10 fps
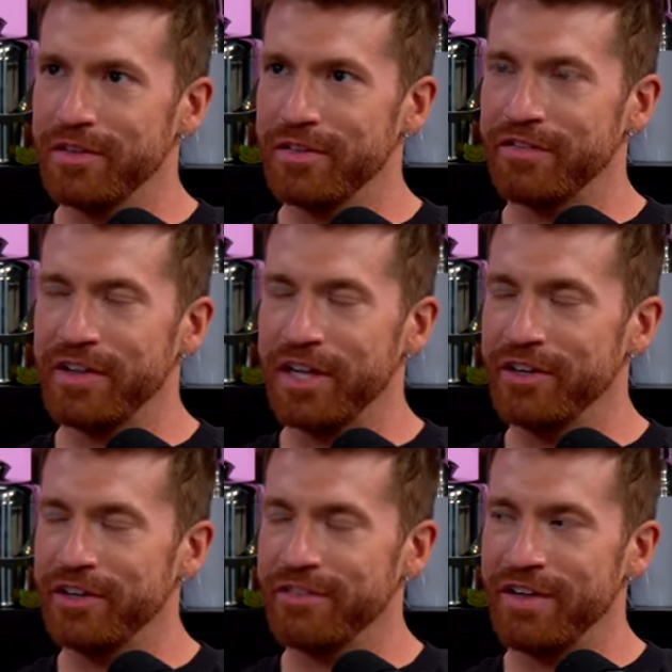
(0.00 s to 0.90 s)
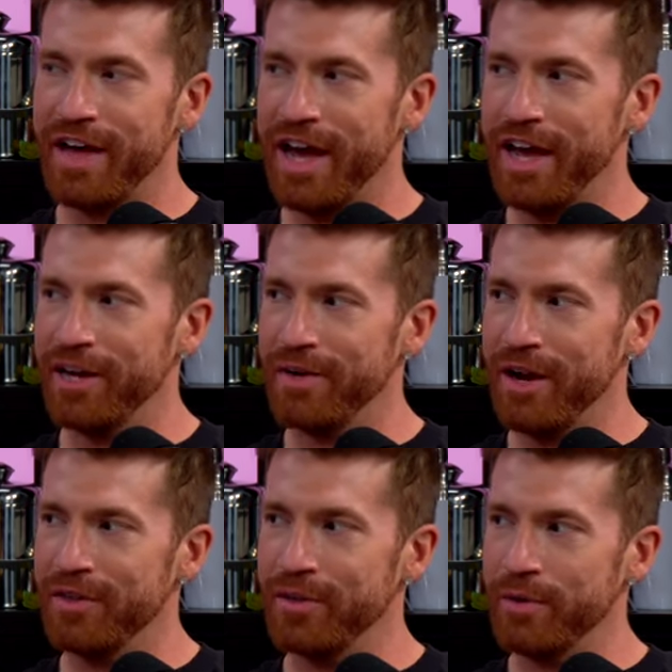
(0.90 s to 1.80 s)
flutter and fly
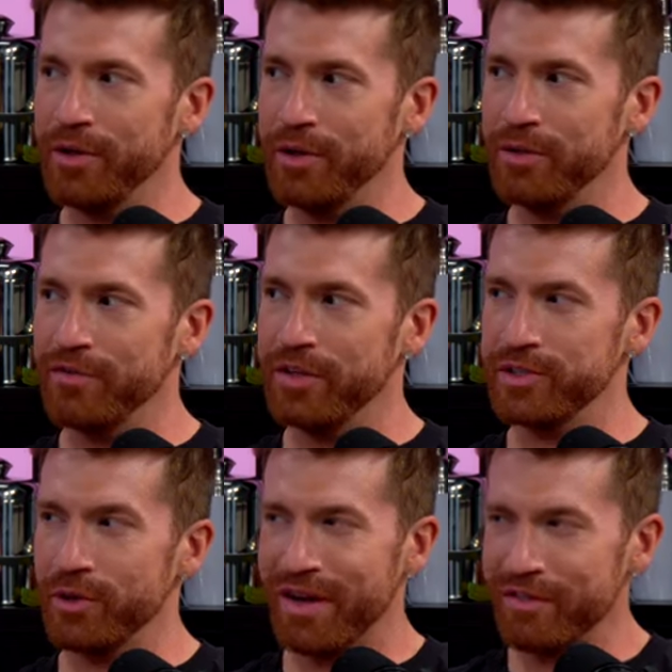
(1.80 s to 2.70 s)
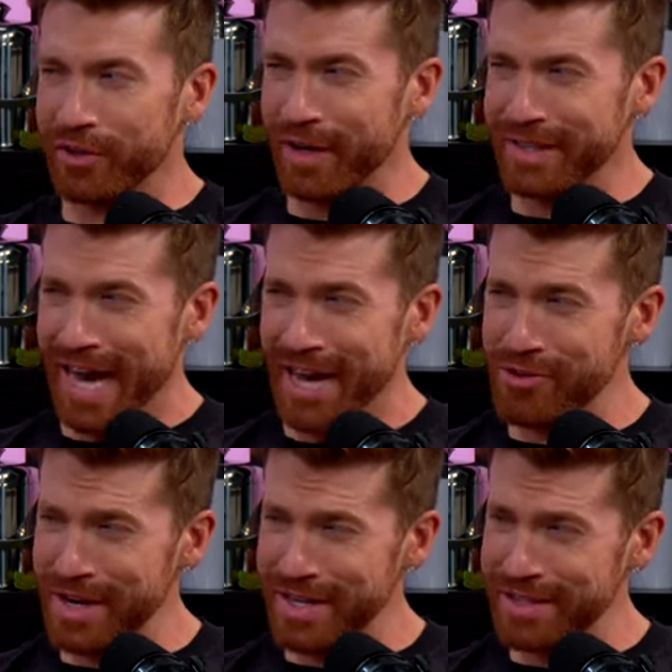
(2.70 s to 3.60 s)
around the Roni universe don't have the correct
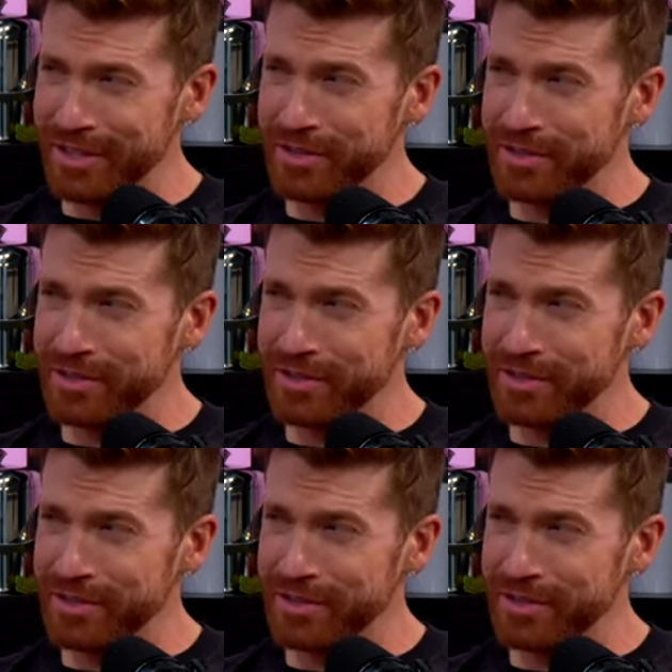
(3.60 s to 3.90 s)
address. And